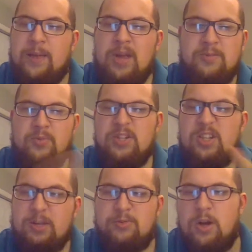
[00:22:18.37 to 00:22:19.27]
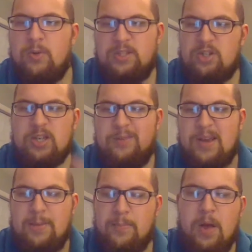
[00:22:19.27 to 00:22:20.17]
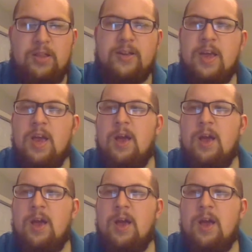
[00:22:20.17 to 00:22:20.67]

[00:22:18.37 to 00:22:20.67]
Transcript: Perhaps originally it was always just going to be hyperbolic,